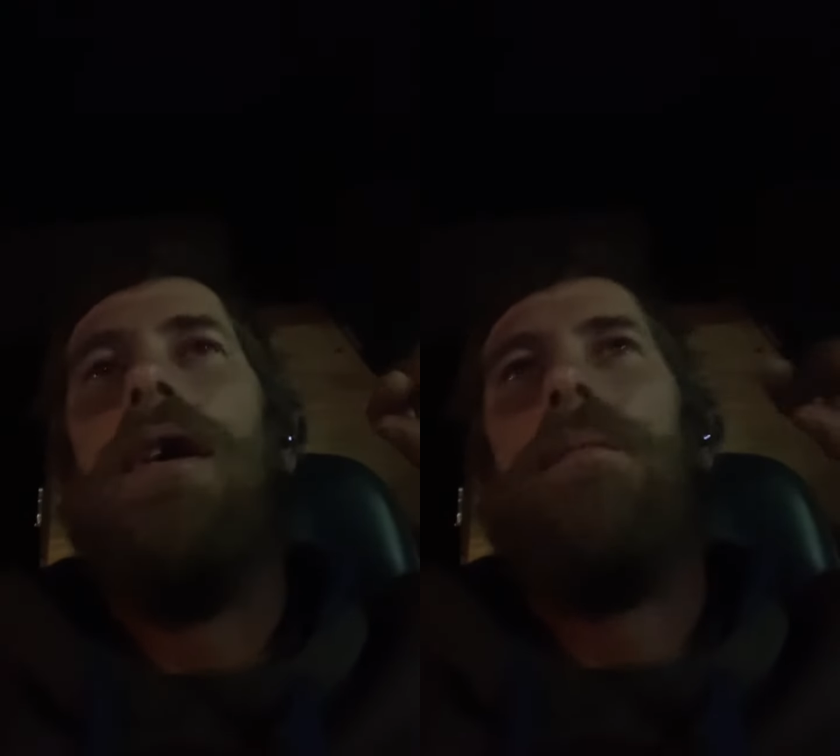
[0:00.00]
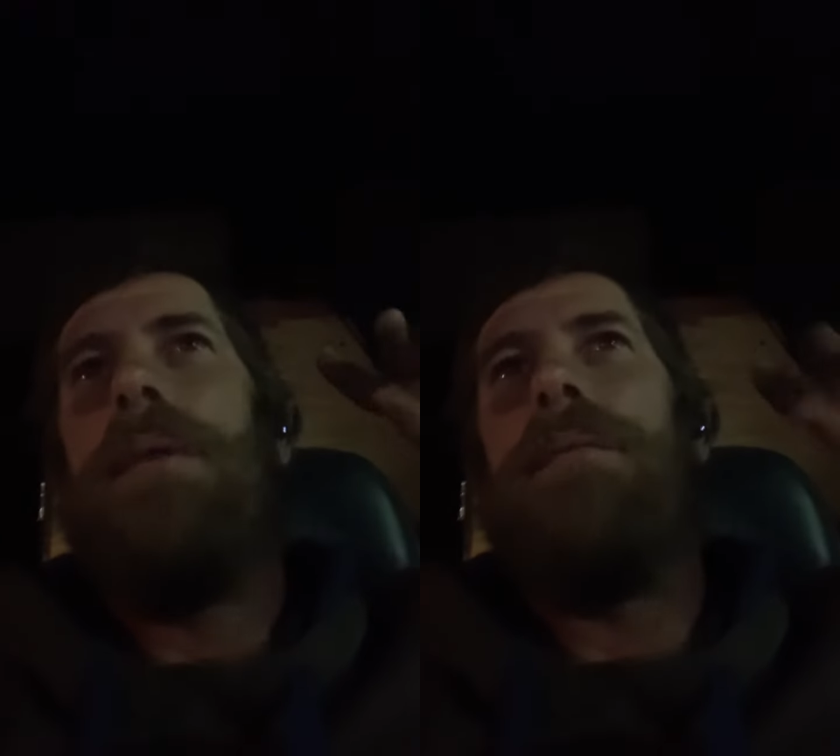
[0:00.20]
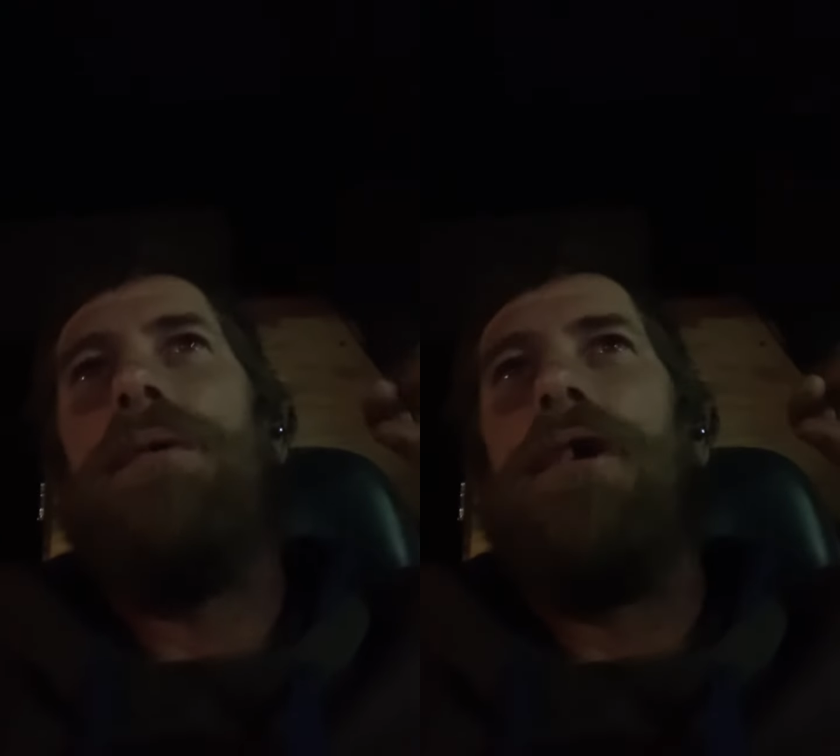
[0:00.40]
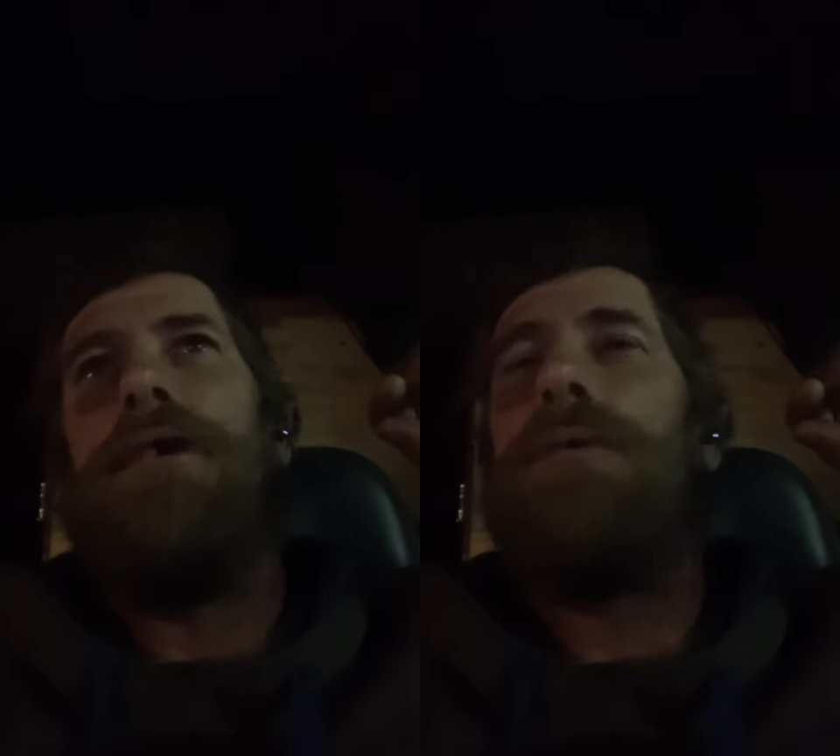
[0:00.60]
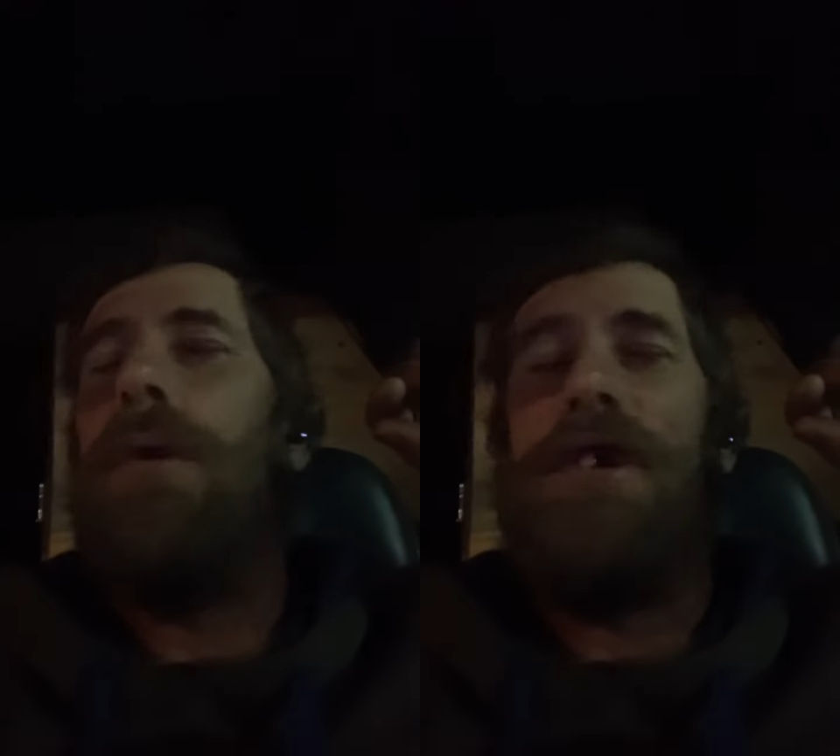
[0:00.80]
people in their
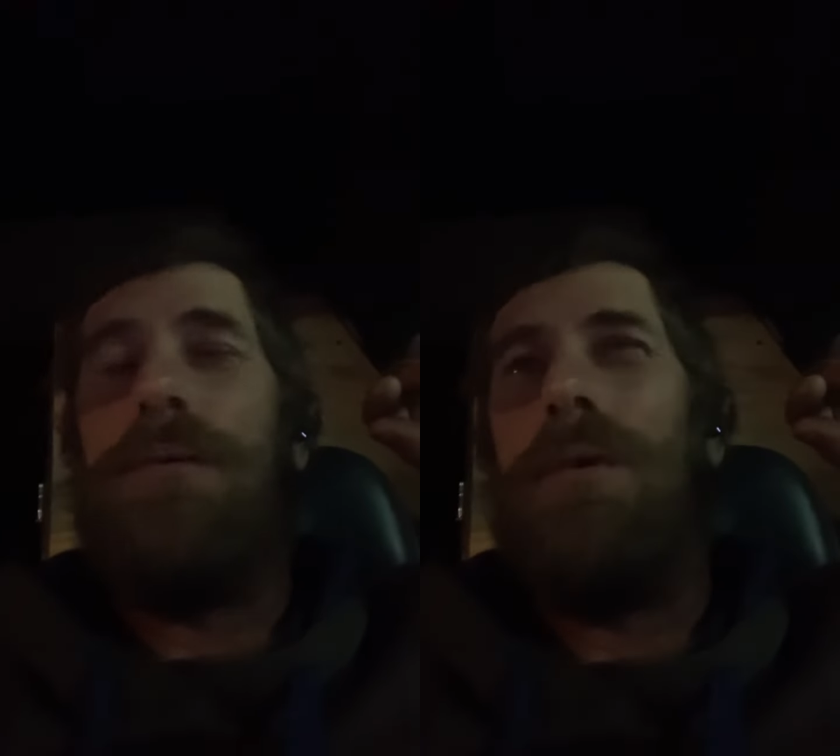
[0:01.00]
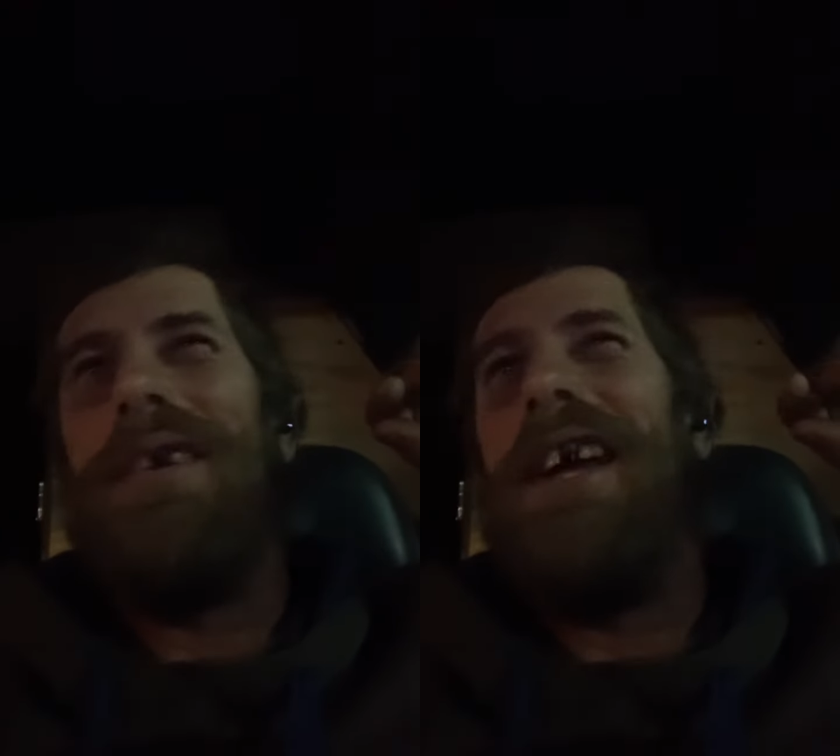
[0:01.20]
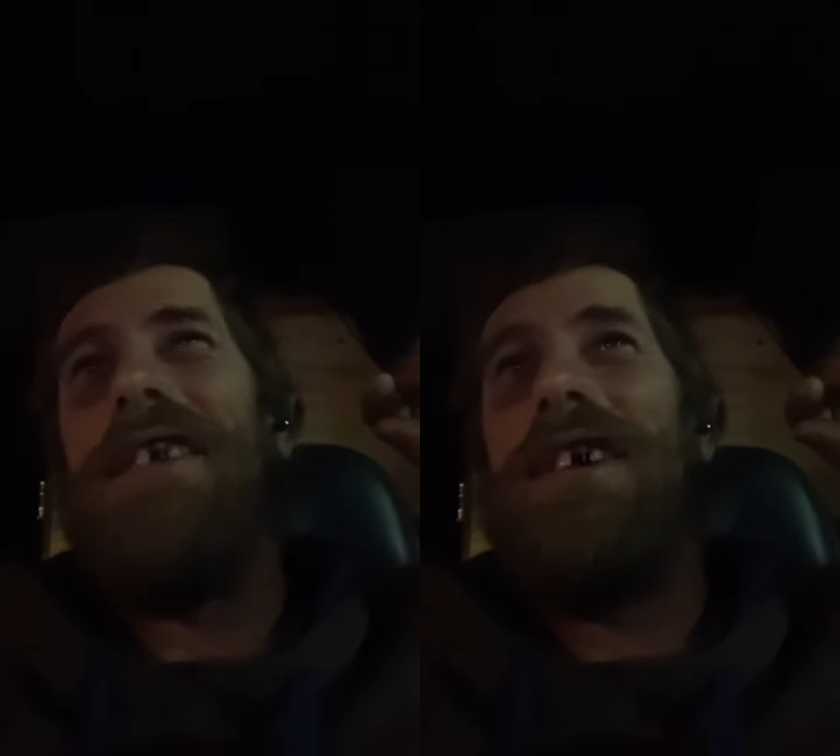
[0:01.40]
20s we were like